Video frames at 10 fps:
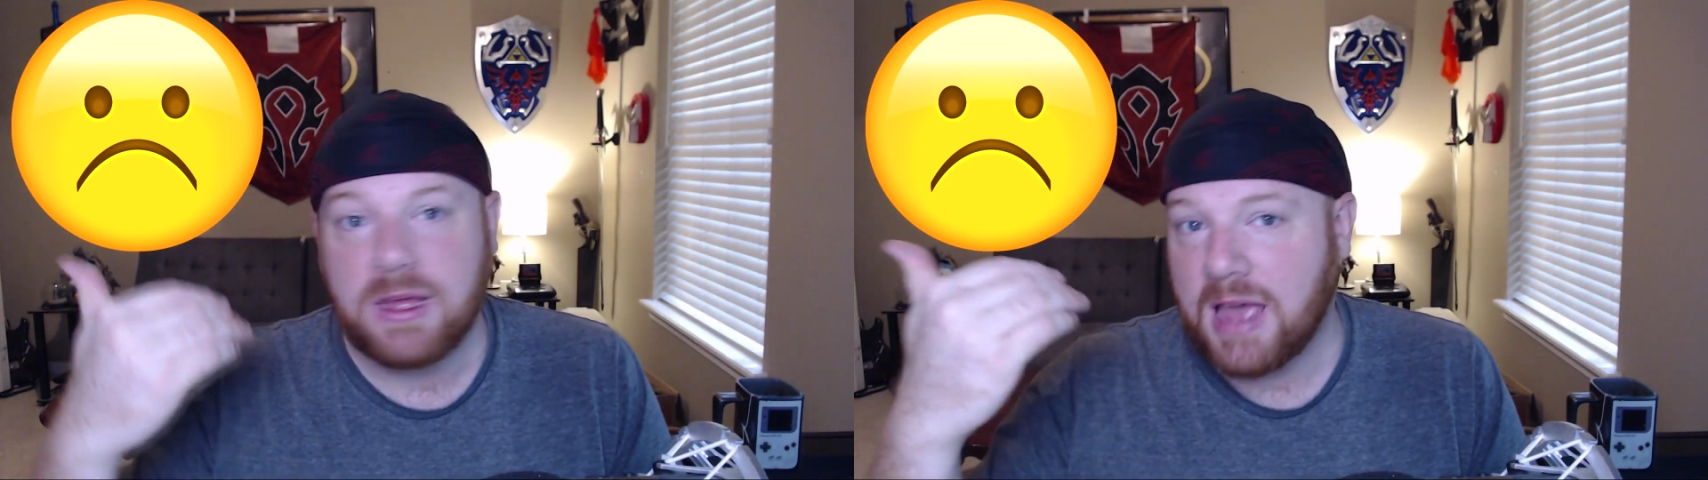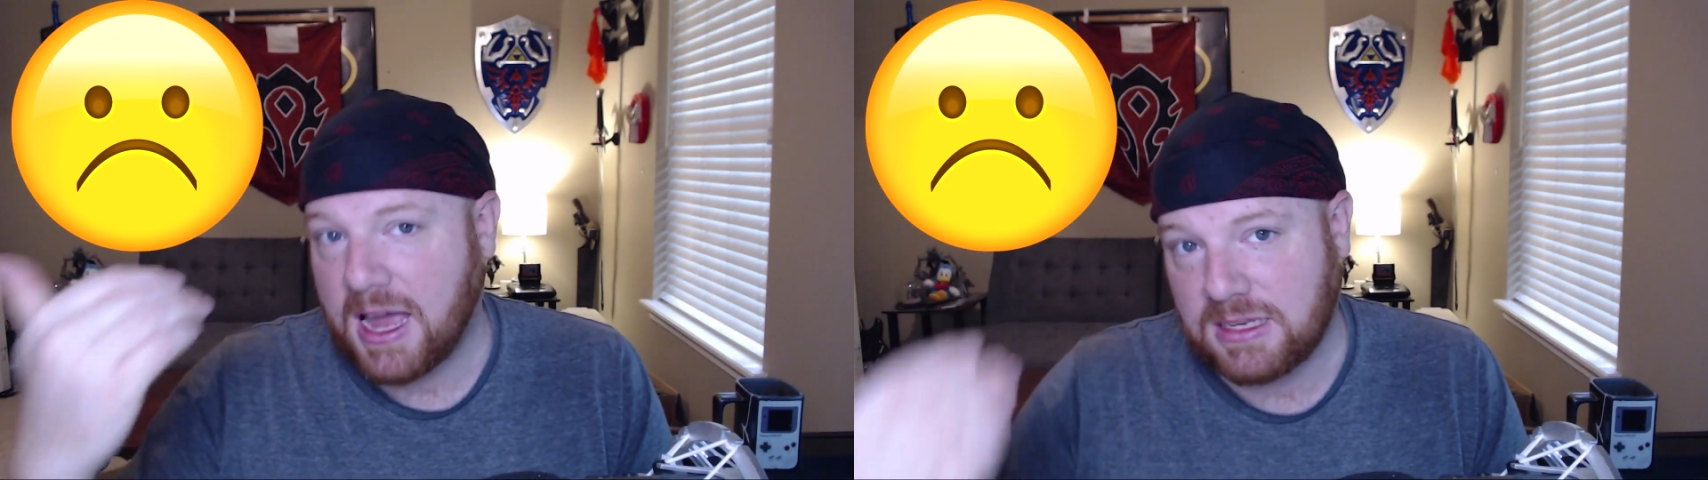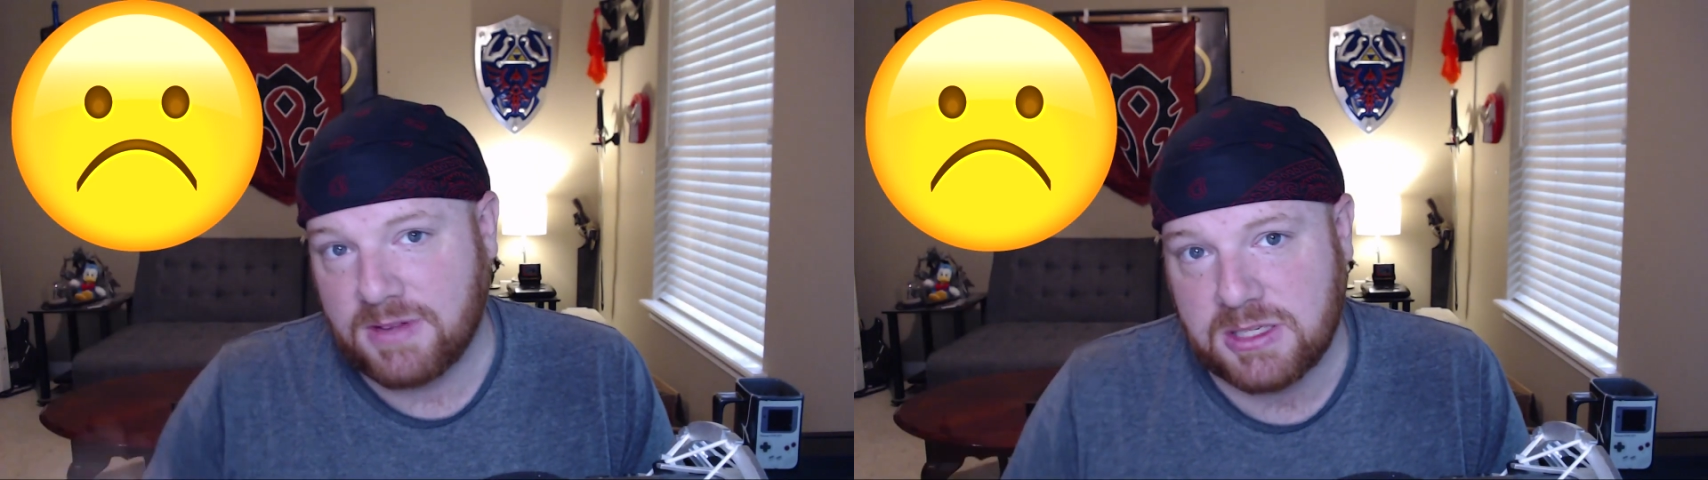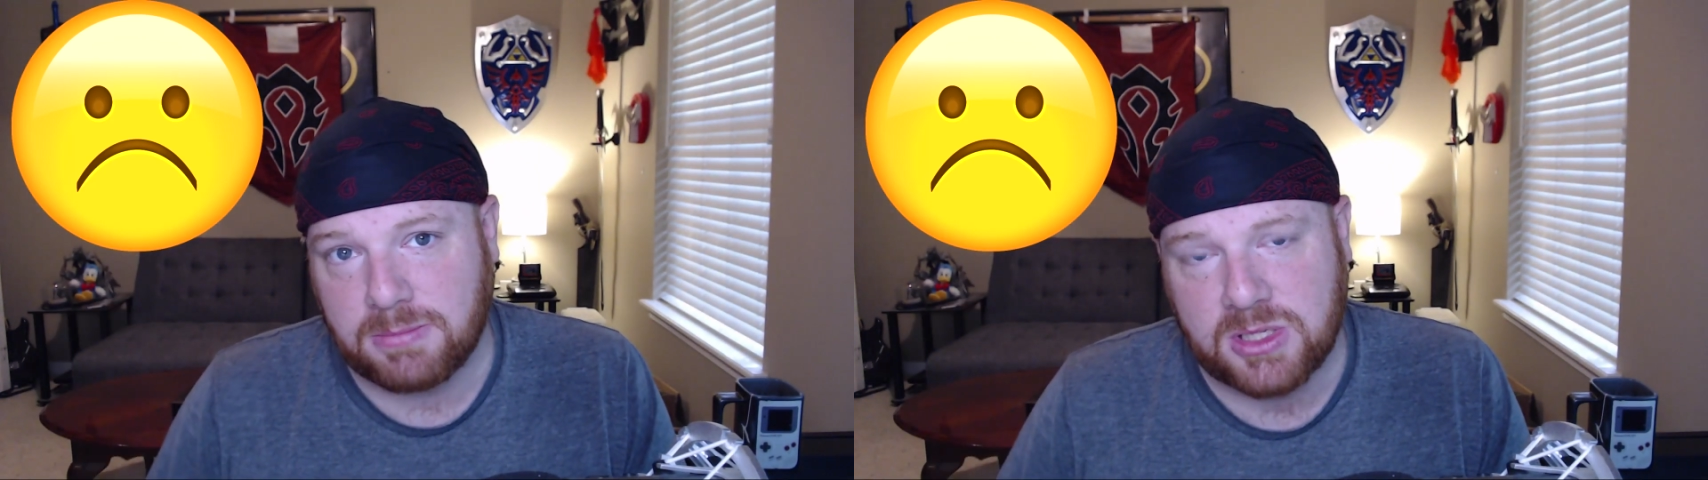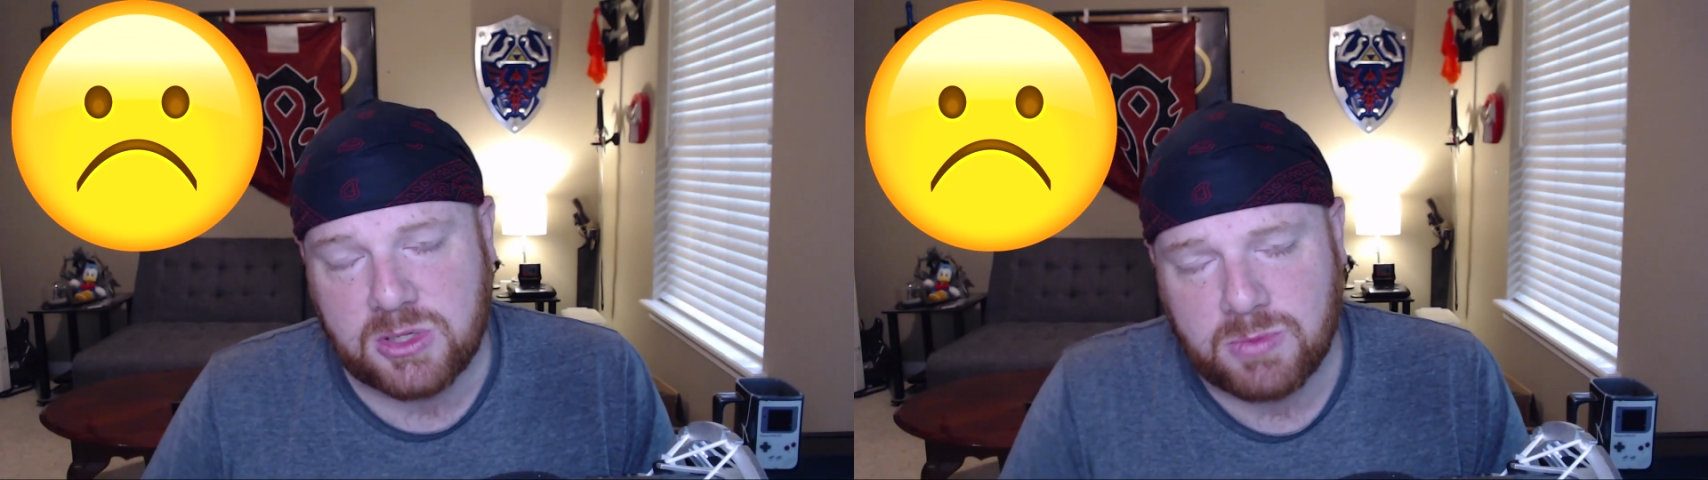Activision
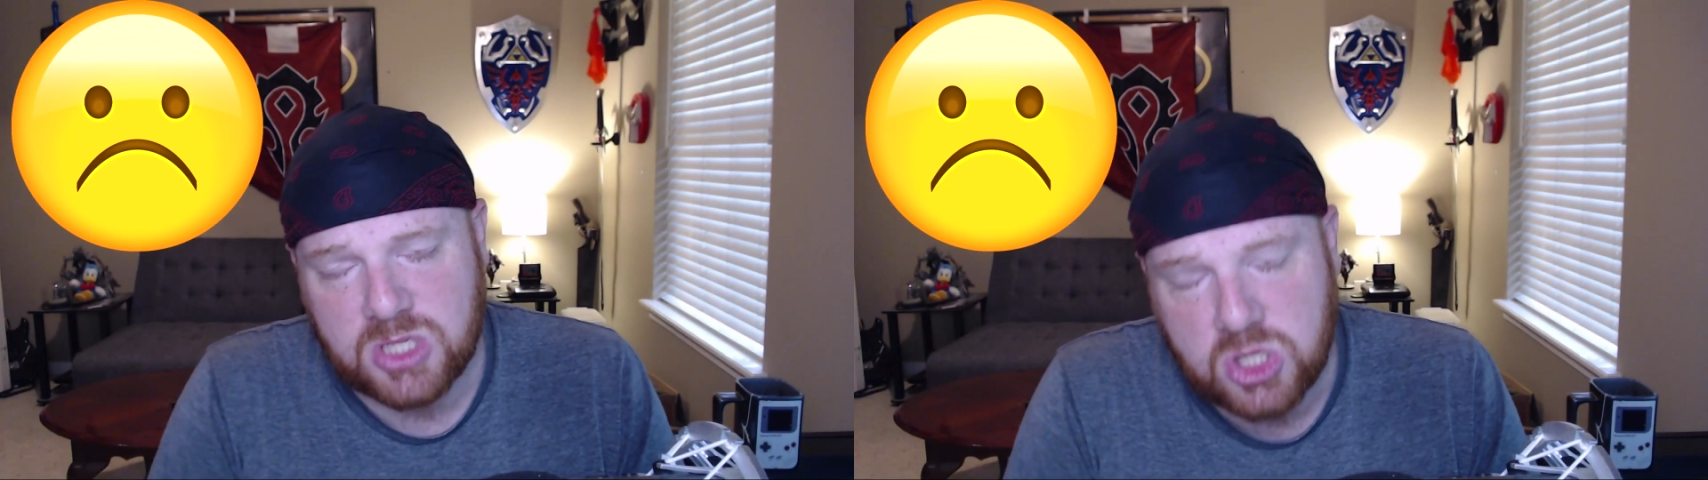Blizzard was